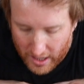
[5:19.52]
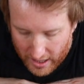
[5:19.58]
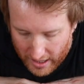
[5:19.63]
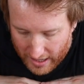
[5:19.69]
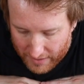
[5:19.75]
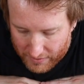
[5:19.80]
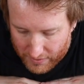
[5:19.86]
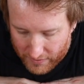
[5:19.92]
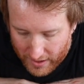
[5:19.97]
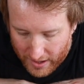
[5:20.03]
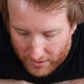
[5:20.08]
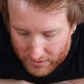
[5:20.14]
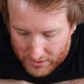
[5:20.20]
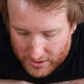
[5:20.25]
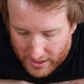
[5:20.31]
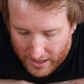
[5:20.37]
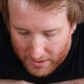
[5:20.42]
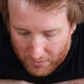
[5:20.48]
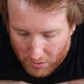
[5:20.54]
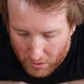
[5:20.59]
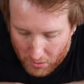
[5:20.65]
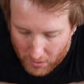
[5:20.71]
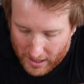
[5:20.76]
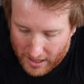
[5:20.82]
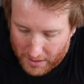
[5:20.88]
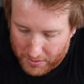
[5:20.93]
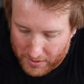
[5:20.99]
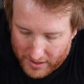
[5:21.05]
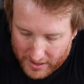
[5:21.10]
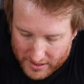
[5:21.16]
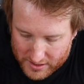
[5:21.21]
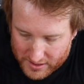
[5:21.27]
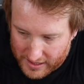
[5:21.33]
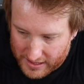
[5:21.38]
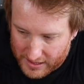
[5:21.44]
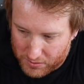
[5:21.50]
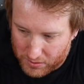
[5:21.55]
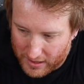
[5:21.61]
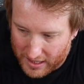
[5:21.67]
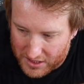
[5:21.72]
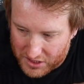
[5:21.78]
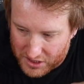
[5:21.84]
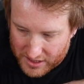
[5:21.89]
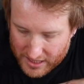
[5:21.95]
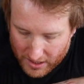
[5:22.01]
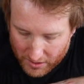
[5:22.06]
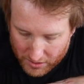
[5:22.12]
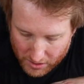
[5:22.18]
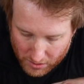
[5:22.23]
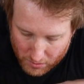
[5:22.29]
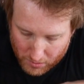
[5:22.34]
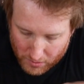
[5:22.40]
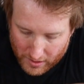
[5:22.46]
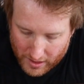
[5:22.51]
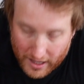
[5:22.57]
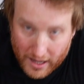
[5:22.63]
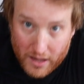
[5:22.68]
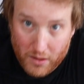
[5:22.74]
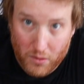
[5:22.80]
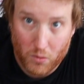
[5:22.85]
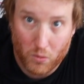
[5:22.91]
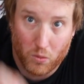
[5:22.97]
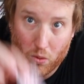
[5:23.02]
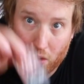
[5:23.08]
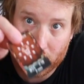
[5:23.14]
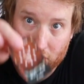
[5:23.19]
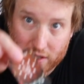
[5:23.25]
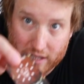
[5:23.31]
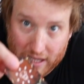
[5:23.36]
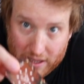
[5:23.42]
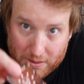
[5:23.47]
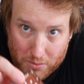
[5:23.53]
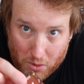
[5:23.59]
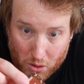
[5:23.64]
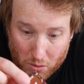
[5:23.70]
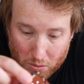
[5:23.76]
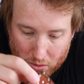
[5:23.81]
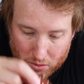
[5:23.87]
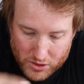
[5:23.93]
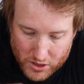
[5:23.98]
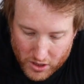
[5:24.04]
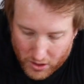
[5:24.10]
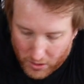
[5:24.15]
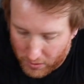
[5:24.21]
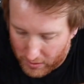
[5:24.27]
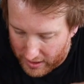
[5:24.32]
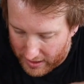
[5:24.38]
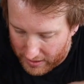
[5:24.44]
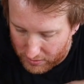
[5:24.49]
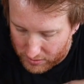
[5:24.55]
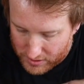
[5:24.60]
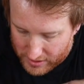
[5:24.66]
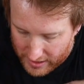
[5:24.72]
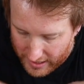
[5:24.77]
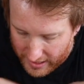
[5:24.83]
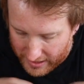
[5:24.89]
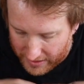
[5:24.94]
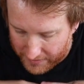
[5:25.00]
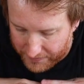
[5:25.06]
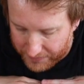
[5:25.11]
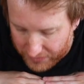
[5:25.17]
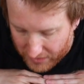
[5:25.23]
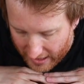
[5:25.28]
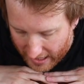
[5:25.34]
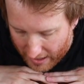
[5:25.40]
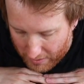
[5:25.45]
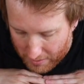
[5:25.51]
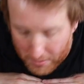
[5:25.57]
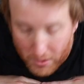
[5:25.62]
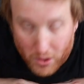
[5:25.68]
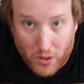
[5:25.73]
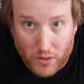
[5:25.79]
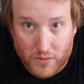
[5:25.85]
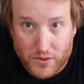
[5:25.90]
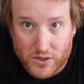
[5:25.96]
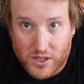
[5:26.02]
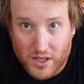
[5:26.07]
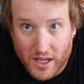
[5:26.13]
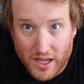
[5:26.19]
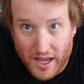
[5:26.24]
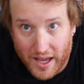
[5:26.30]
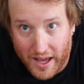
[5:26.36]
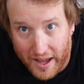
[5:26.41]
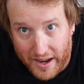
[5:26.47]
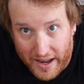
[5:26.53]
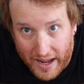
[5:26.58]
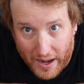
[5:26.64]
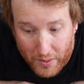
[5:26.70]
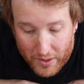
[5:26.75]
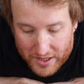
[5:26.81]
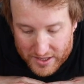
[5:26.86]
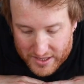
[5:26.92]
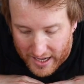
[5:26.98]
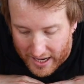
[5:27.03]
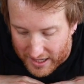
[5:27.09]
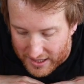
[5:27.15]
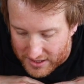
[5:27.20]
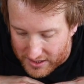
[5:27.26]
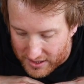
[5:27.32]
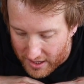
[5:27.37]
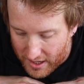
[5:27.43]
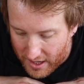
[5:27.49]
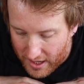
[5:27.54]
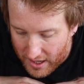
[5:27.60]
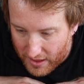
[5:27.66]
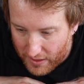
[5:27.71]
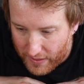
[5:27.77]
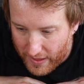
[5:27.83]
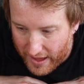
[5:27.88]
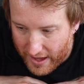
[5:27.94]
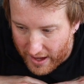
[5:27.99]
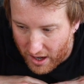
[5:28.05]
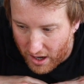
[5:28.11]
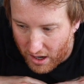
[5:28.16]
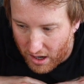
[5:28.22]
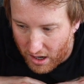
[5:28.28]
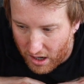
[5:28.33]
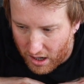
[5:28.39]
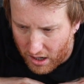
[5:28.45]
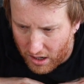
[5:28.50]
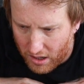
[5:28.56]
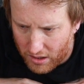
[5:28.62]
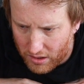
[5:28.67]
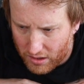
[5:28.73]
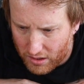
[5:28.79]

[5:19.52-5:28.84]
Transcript: every round, and what will happen is these will actually tell you what the Deathmaw will do. It will say how it moves and how it attacks. There are